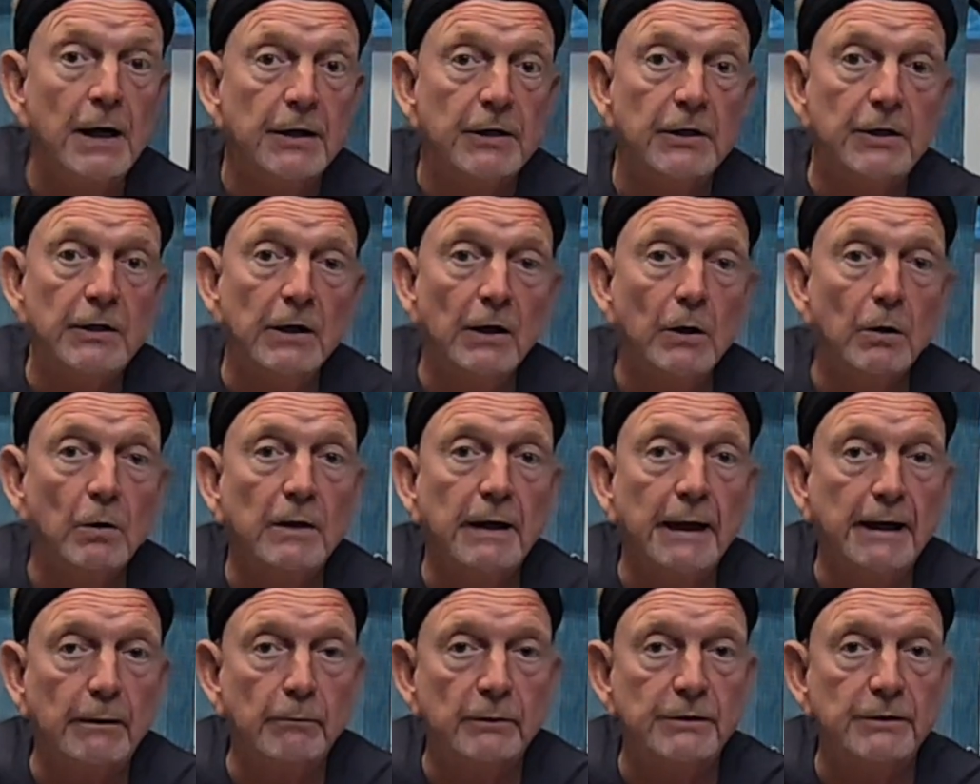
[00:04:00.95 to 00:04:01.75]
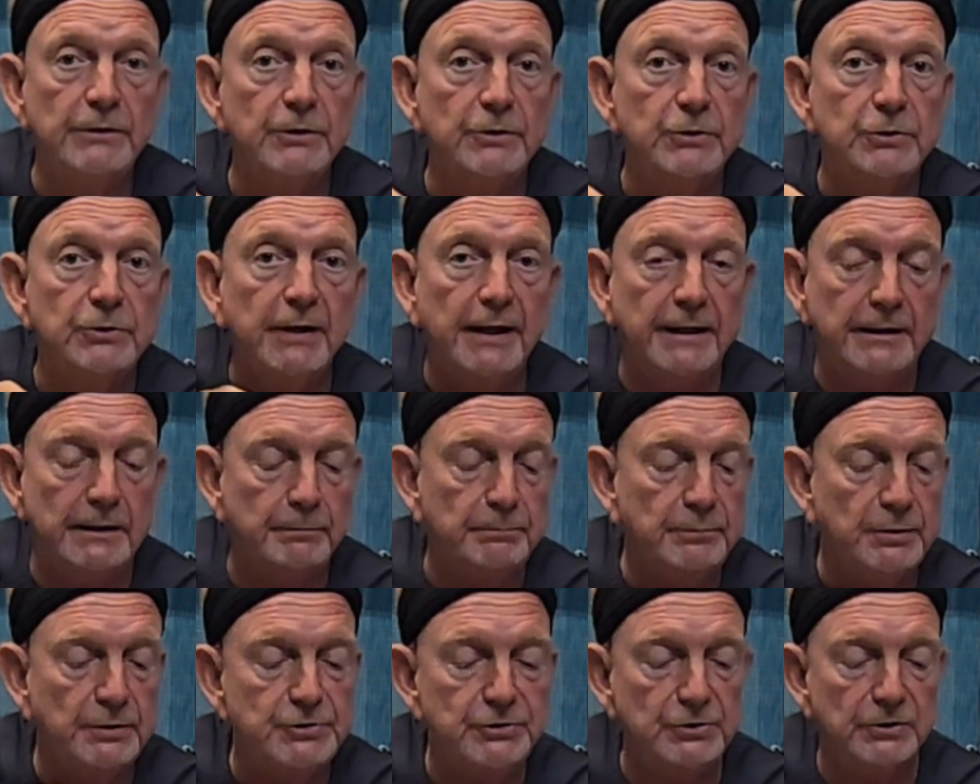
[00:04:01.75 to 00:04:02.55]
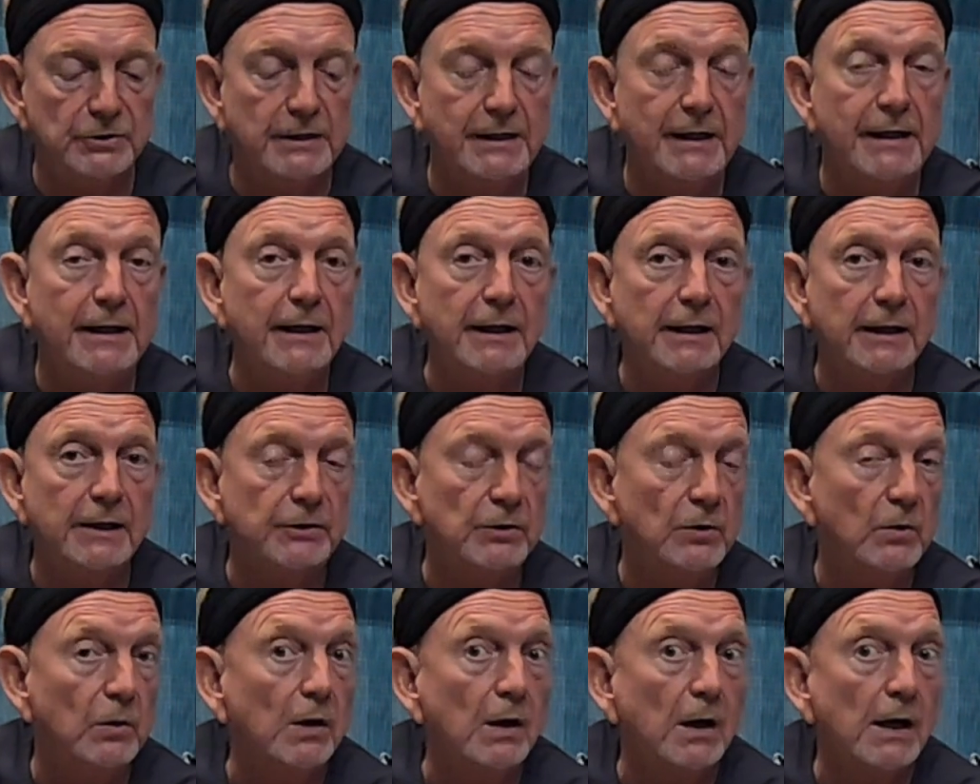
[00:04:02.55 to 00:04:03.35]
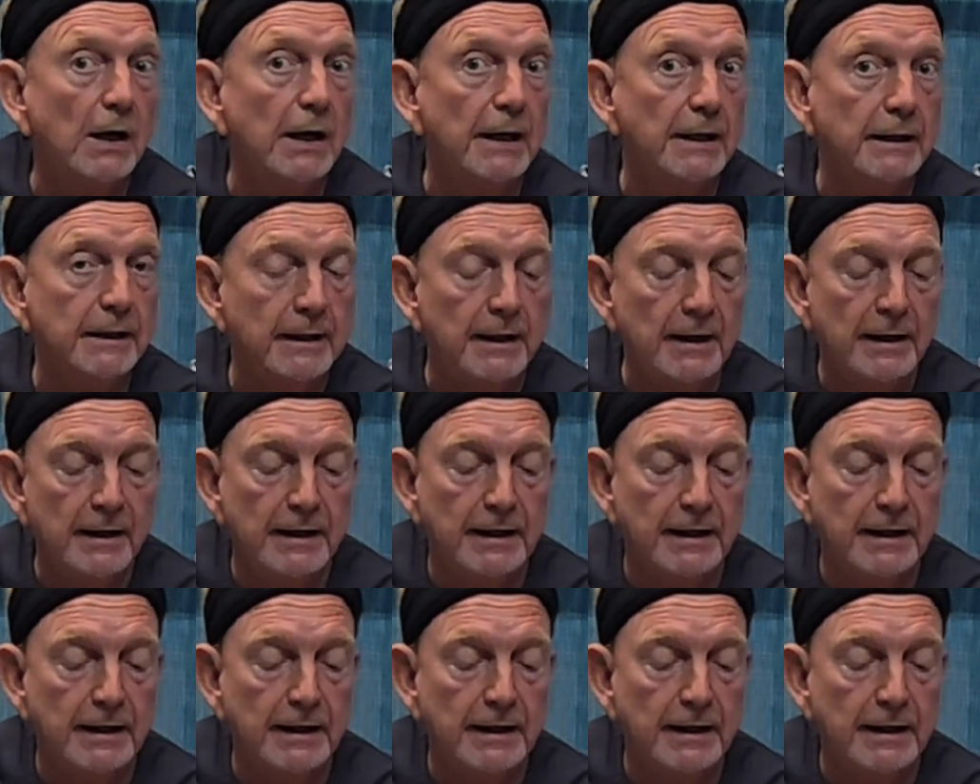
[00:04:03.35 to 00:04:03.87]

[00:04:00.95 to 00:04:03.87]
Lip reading: You know, like when you're trying to put your key in your lock,